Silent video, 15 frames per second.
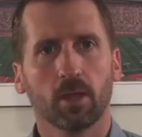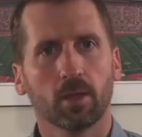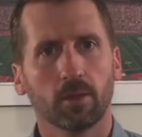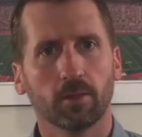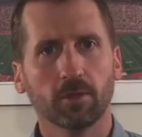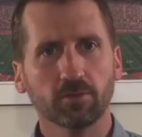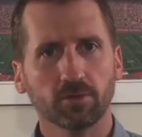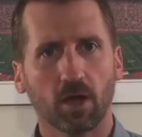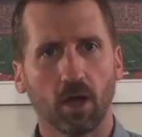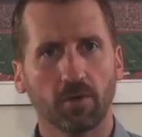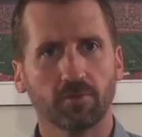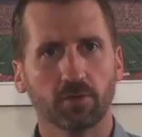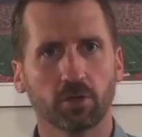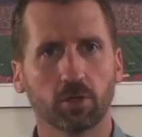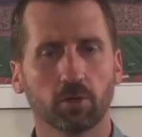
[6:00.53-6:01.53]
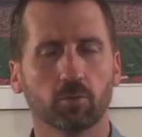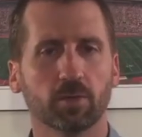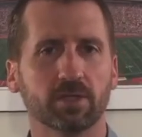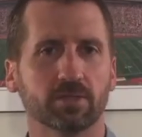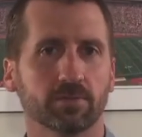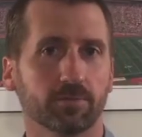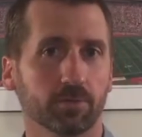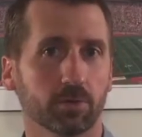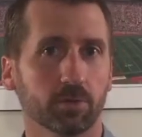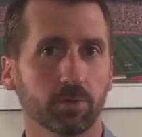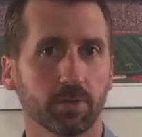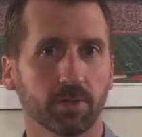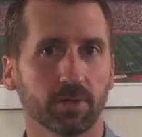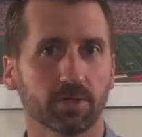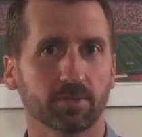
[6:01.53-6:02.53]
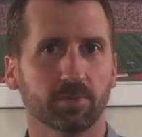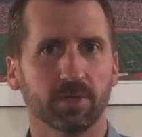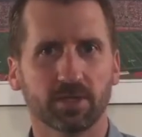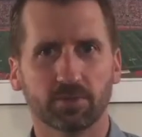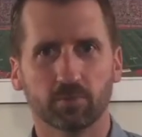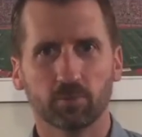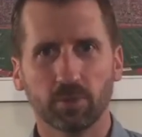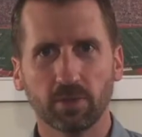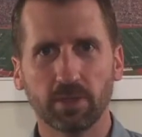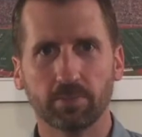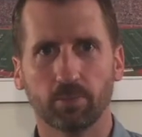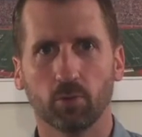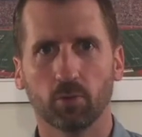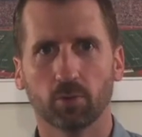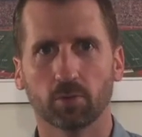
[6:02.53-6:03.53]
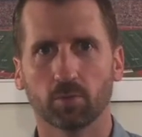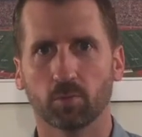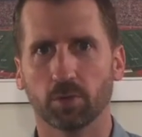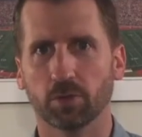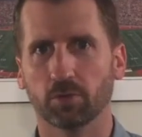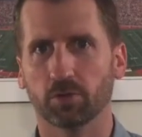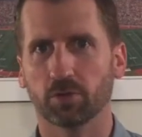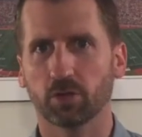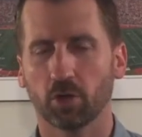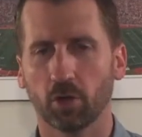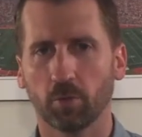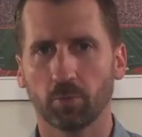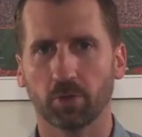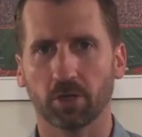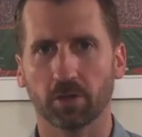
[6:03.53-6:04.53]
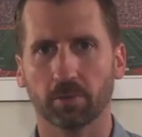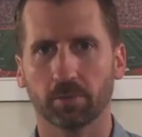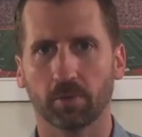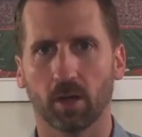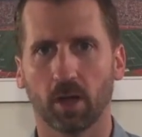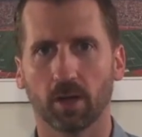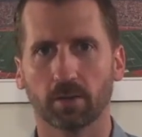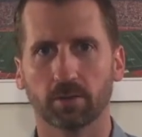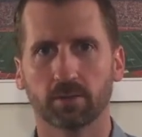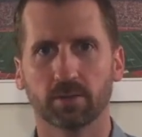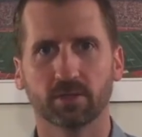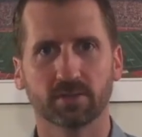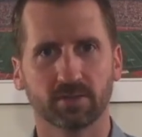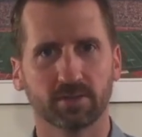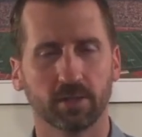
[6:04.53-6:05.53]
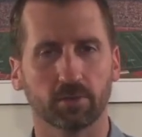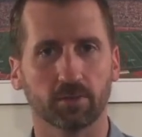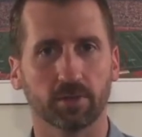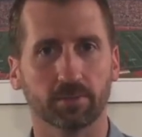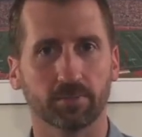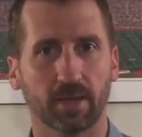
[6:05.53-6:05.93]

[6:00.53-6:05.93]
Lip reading: There's often good reason for doing this, but it's really important when you're interpreting a plot to consider it,